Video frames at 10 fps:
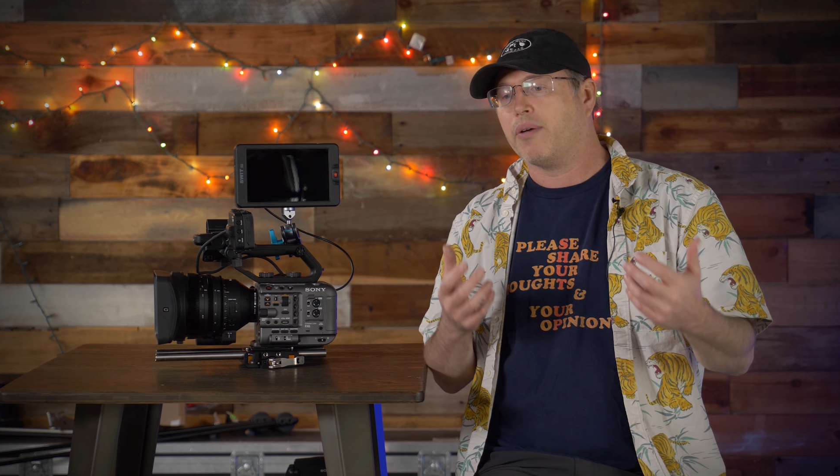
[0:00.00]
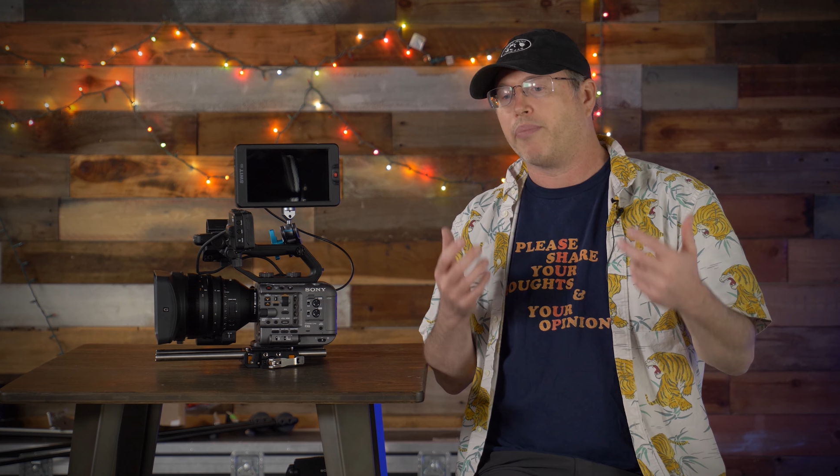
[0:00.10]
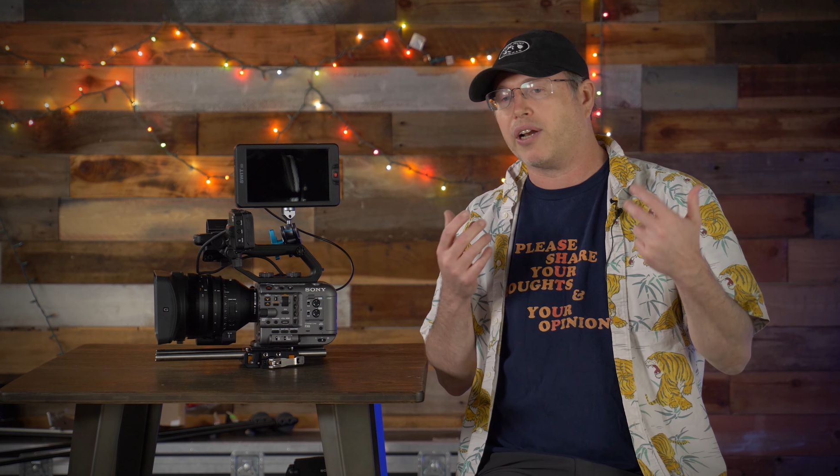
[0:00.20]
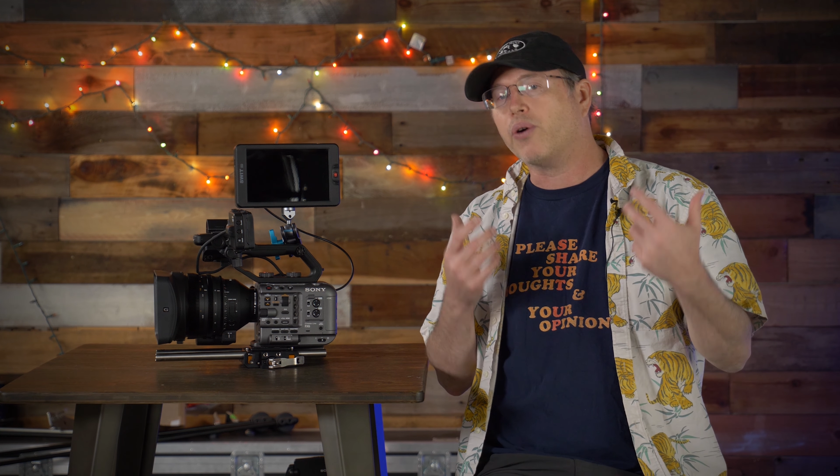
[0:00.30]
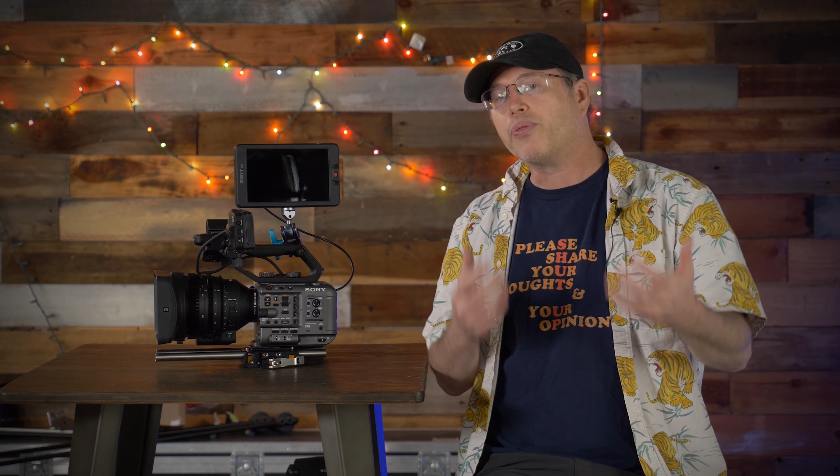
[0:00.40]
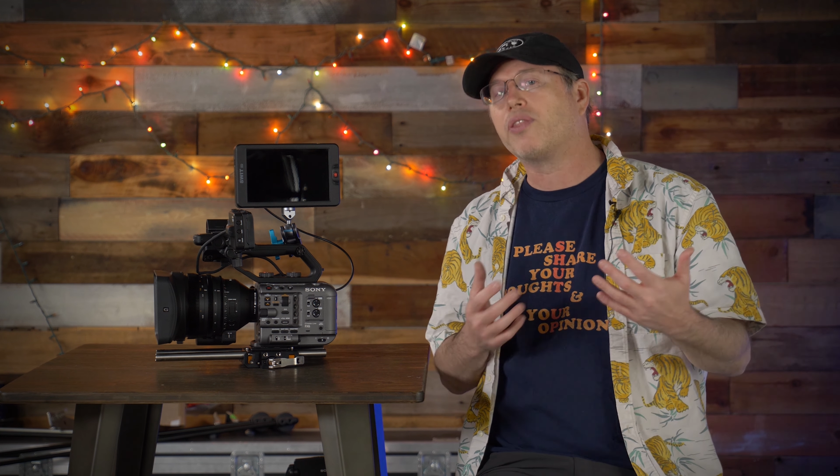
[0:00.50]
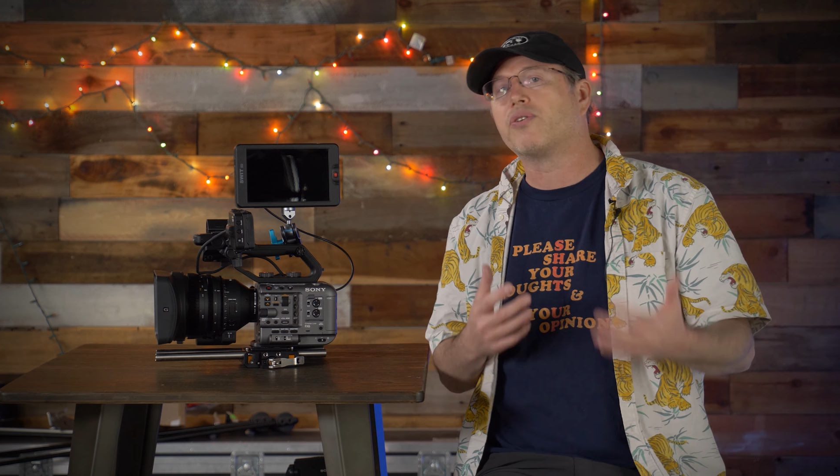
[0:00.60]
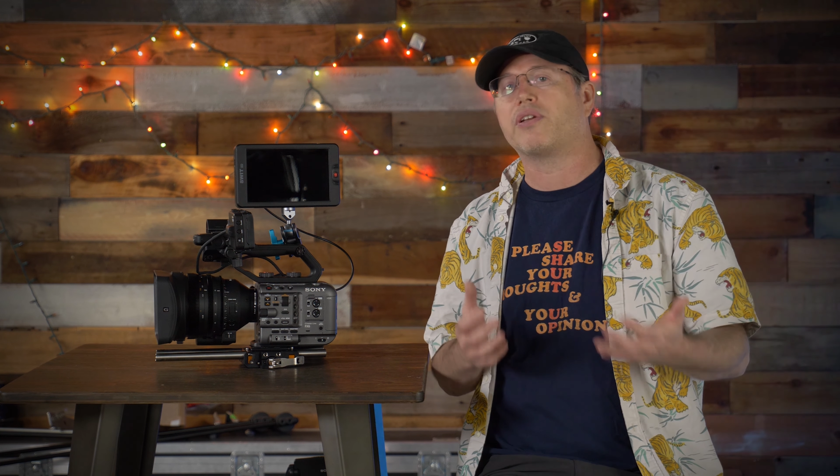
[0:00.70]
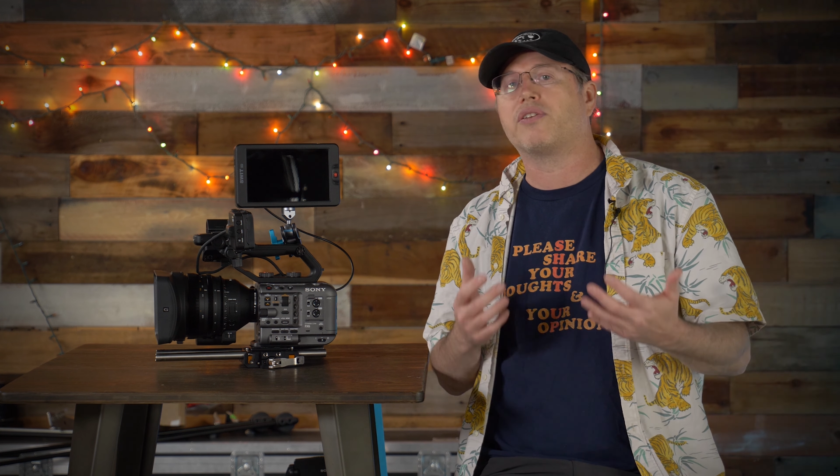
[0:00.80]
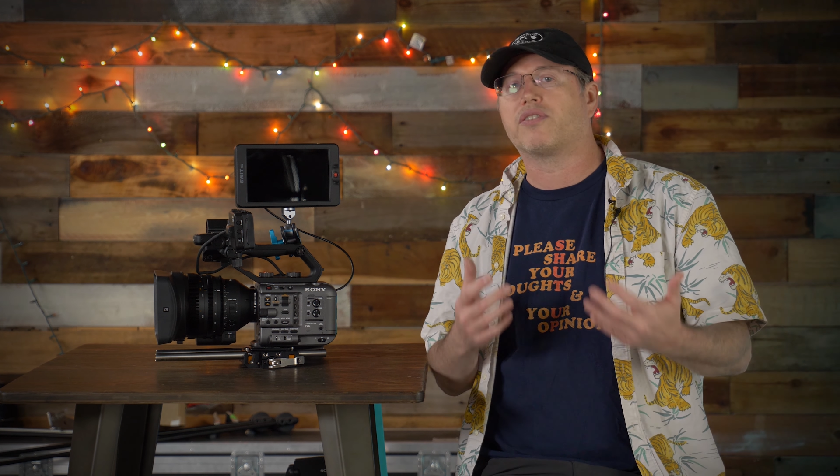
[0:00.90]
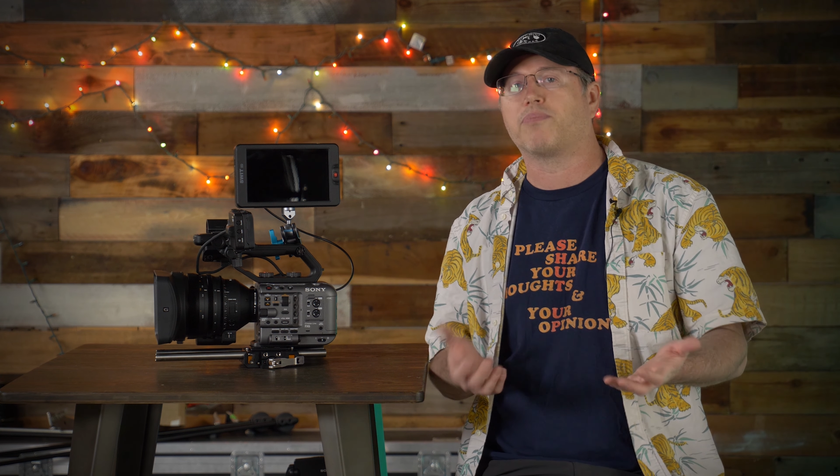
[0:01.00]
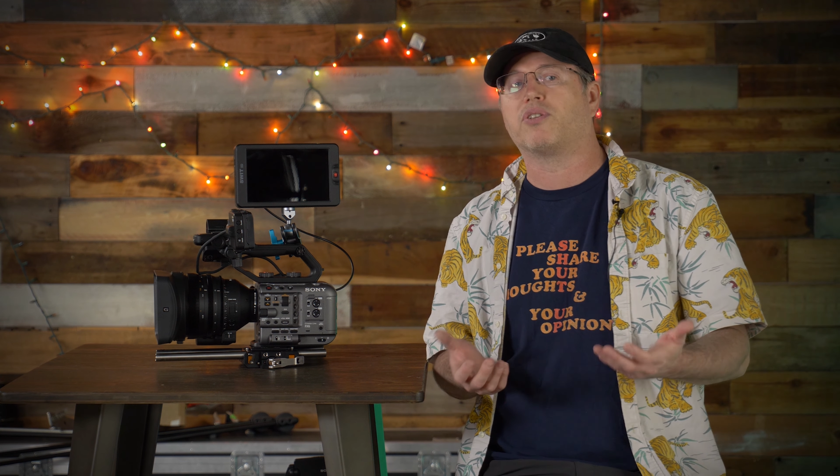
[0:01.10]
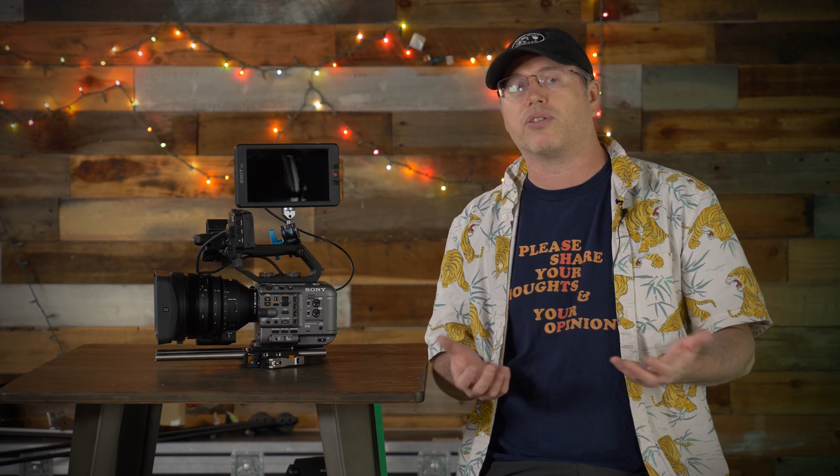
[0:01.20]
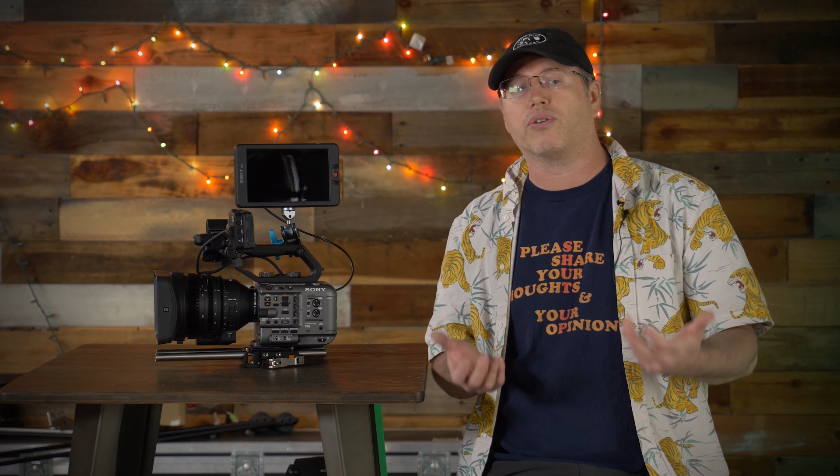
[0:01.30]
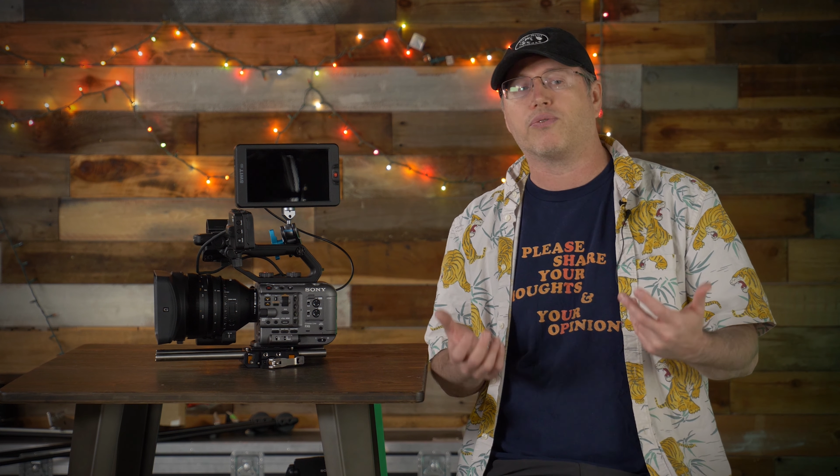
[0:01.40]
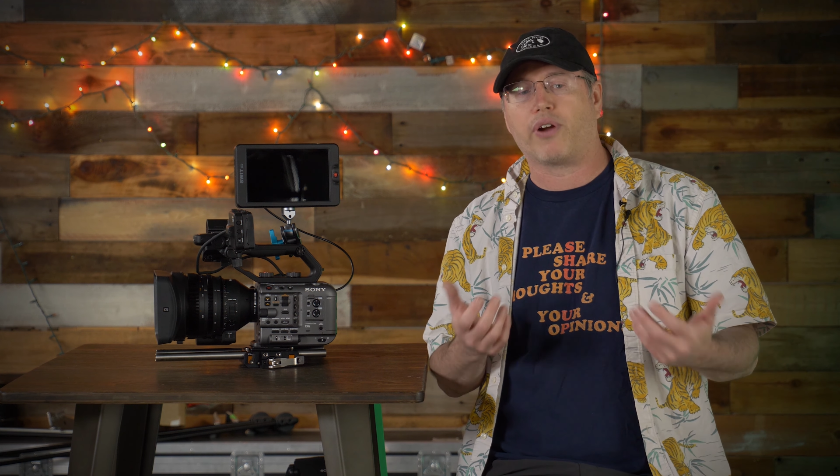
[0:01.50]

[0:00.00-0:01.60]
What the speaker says: But I don't think there's any substitute